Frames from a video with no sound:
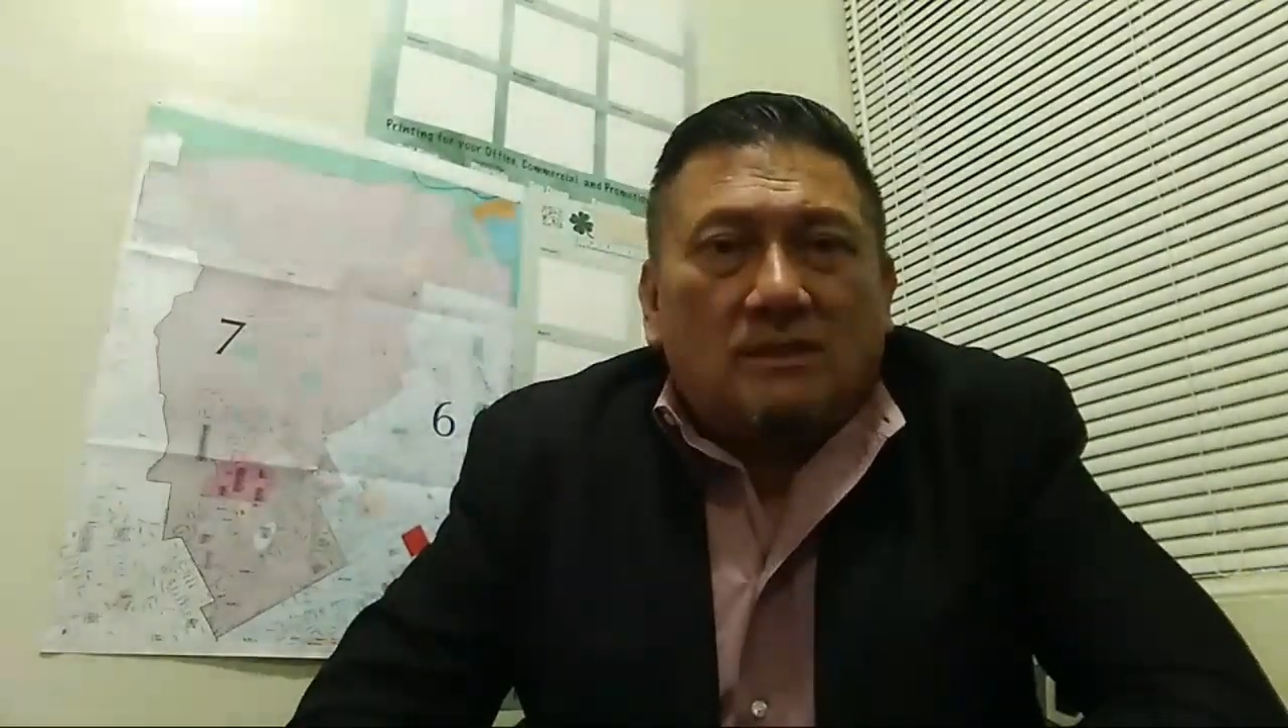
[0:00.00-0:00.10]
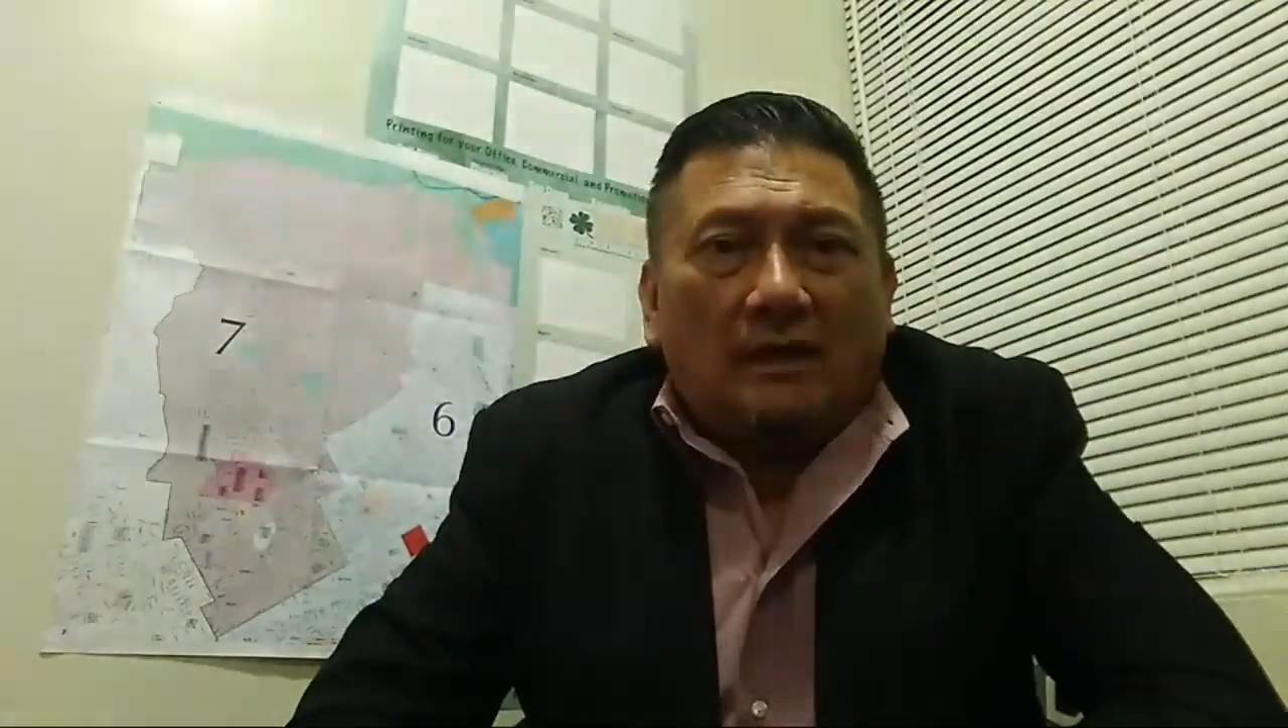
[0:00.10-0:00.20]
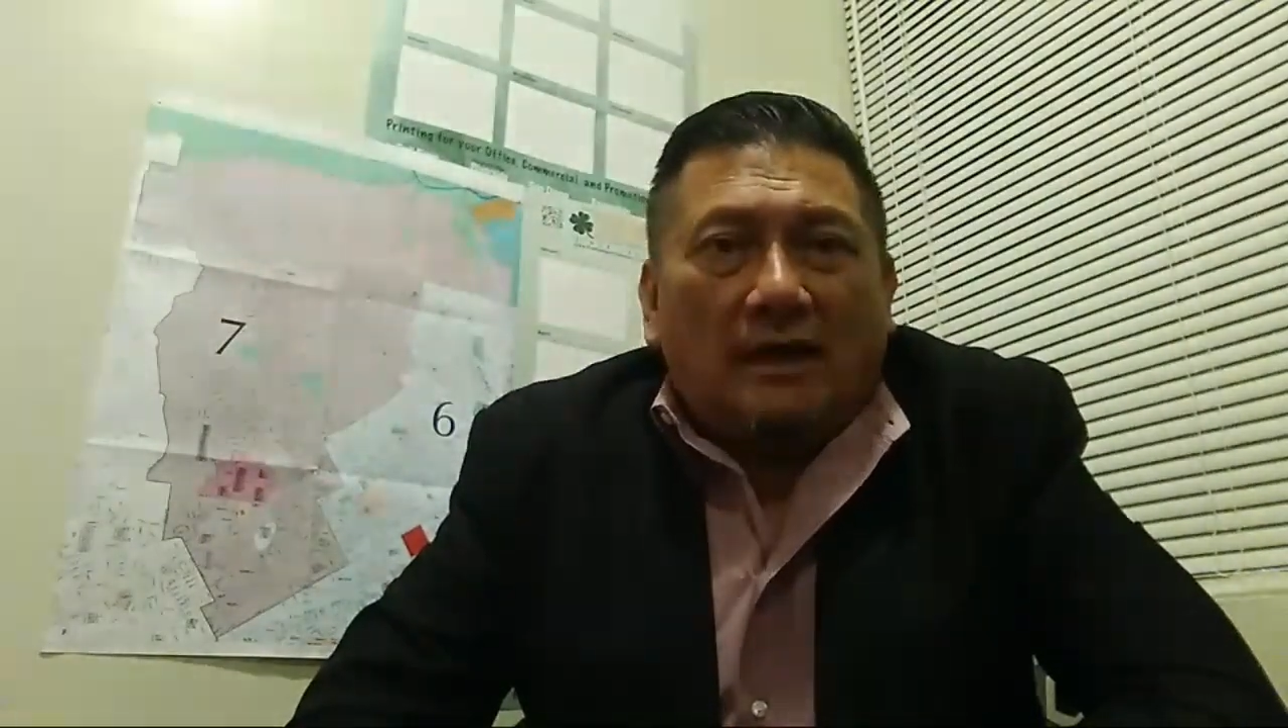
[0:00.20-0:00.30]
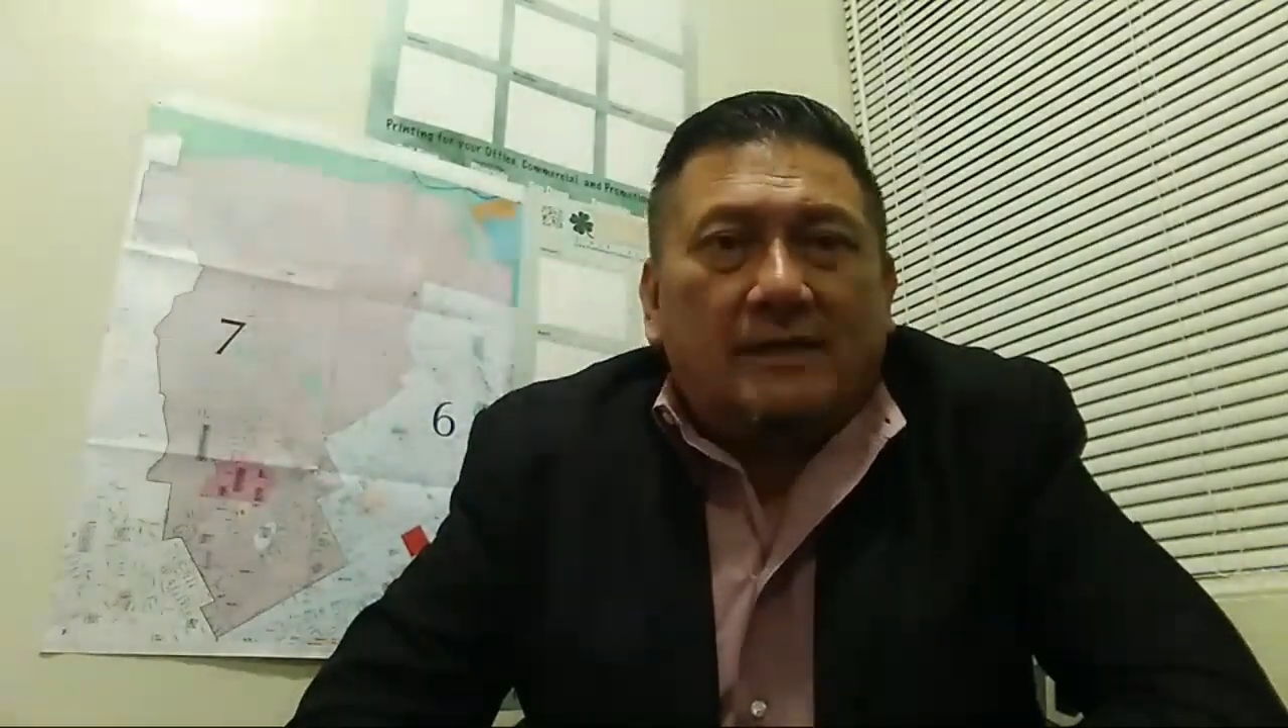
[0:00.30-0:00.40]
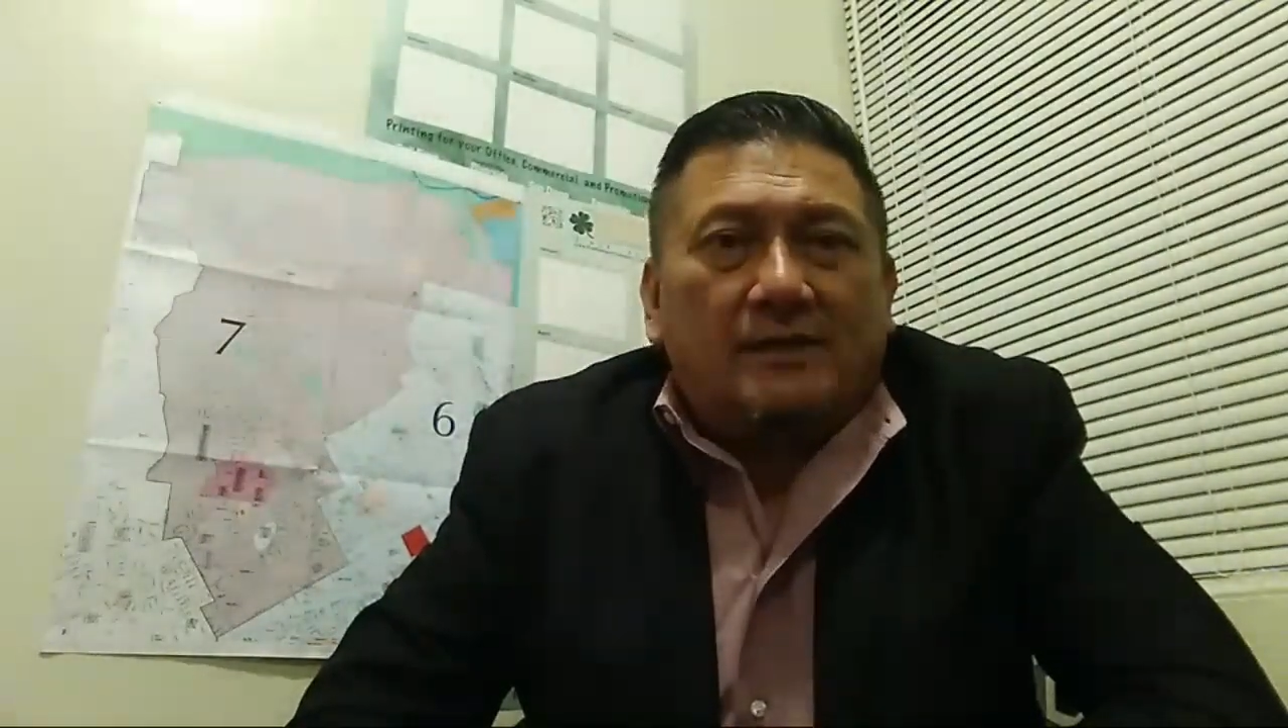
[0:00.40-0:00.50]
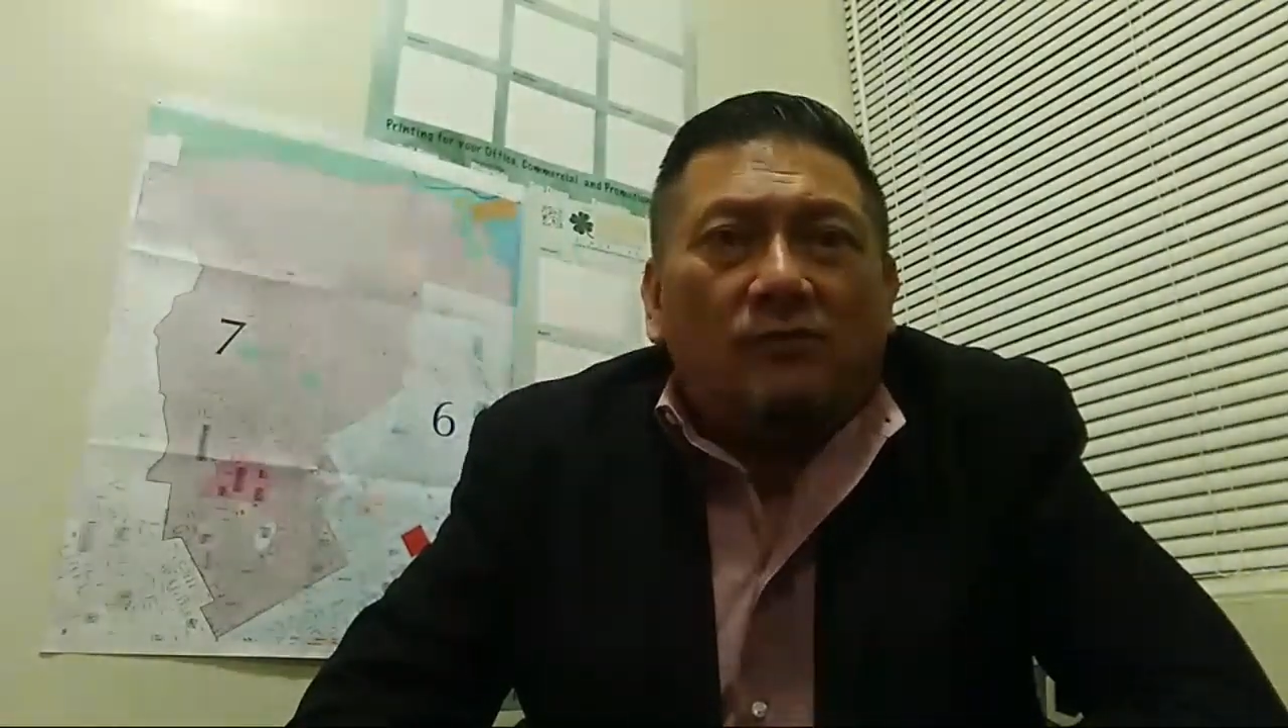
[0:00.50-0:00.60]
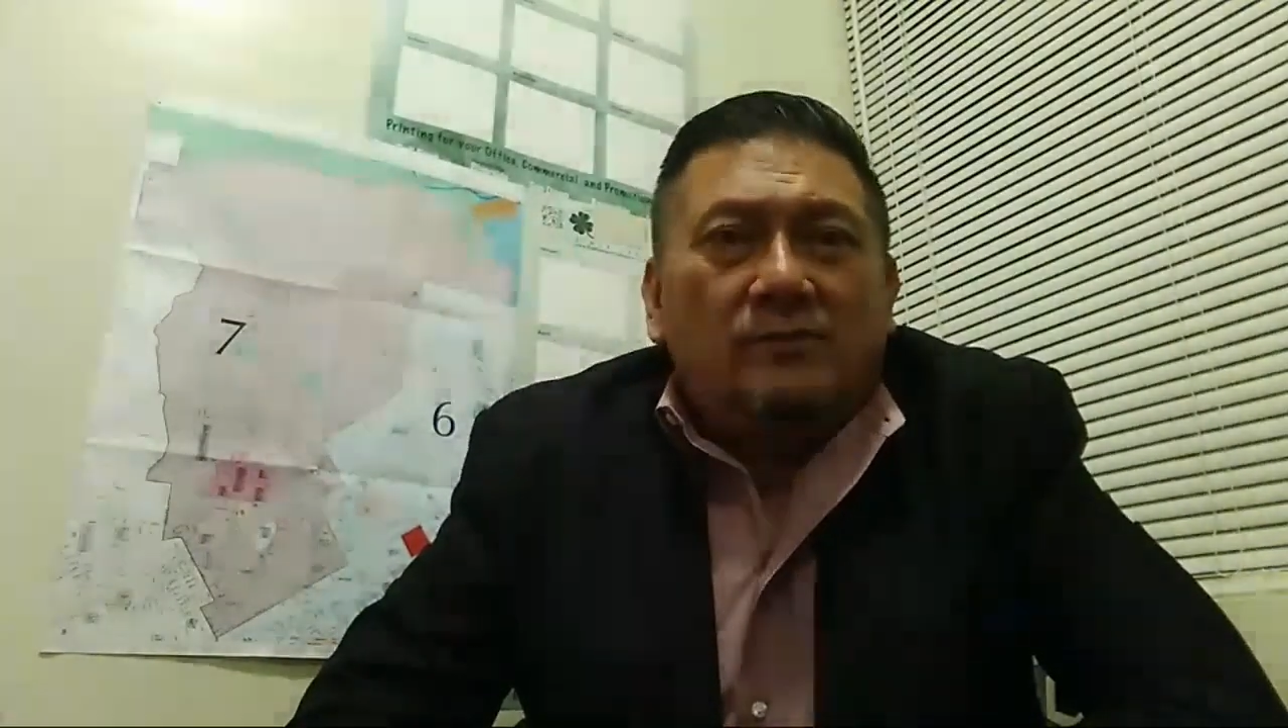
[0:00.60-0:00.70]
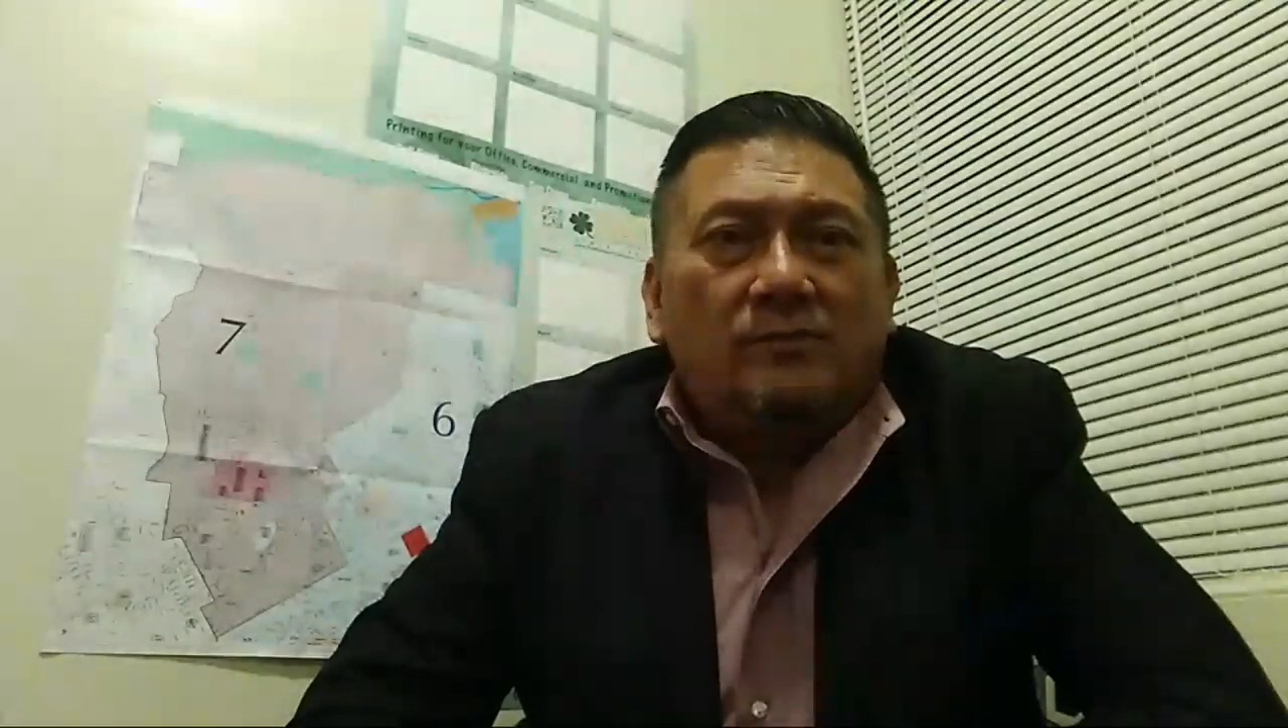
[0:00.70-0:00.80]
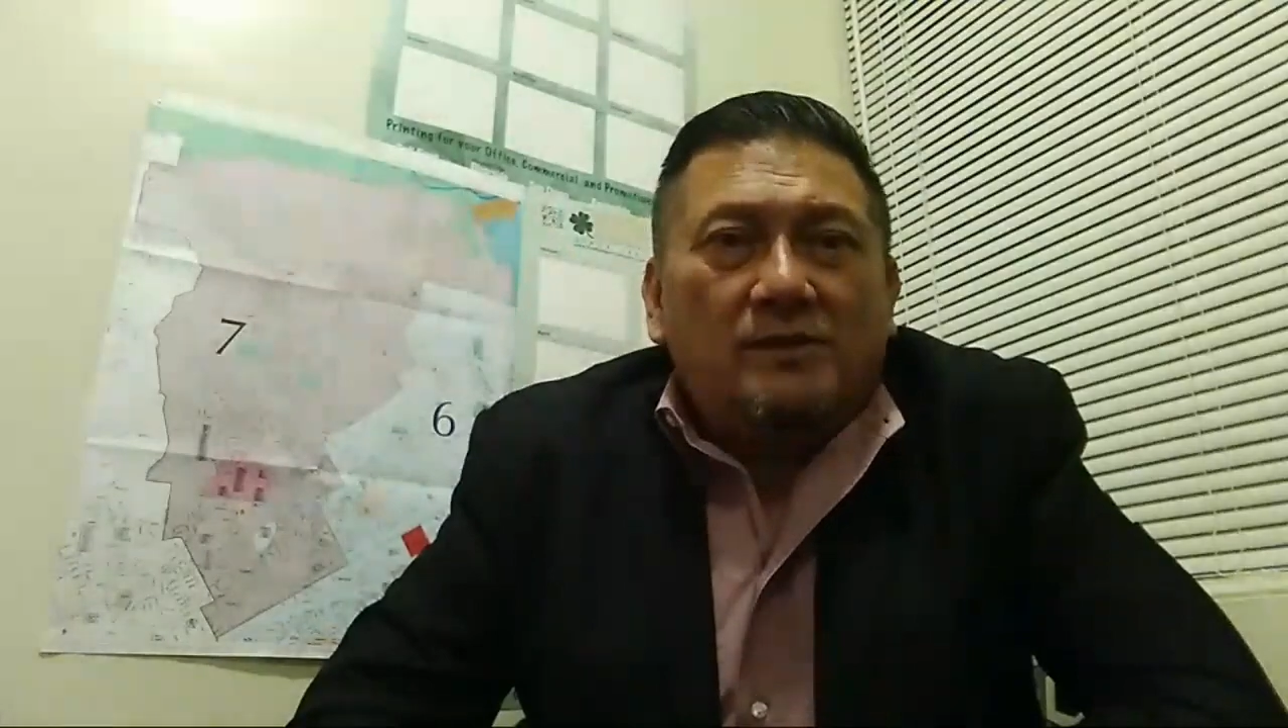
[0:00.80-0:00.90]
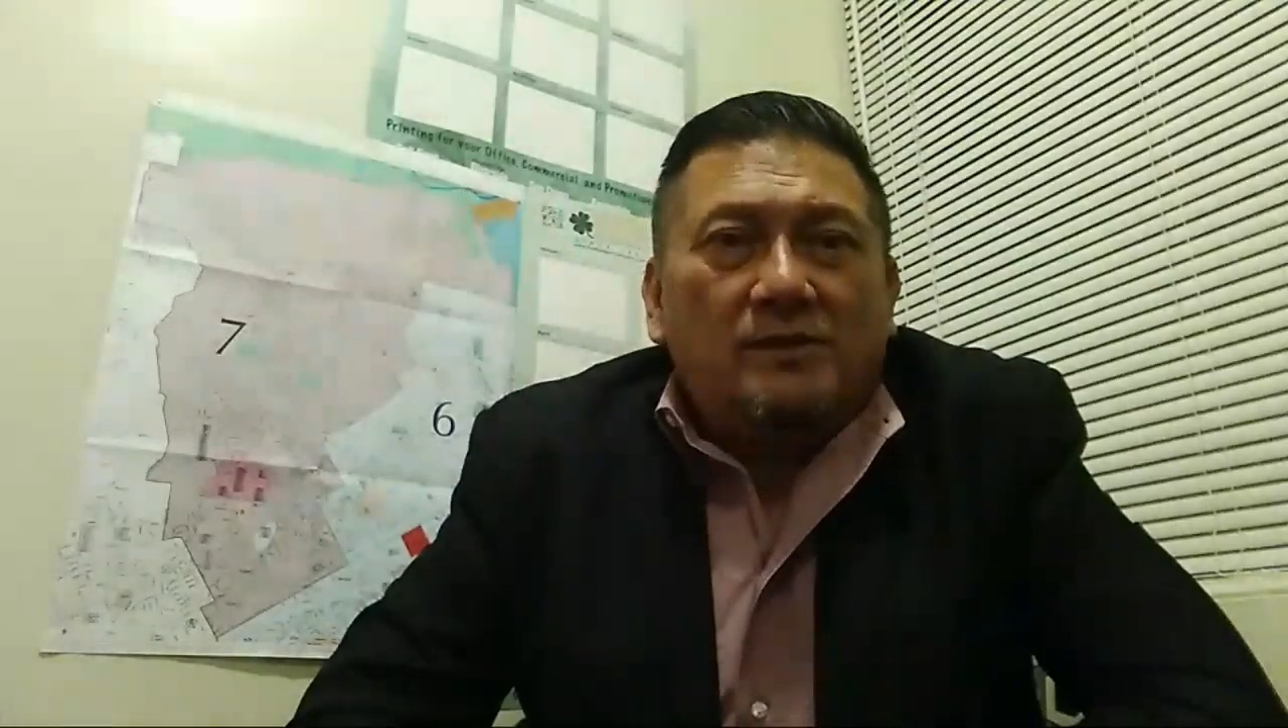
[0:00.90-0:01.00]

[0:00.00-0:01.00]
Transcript: I can only be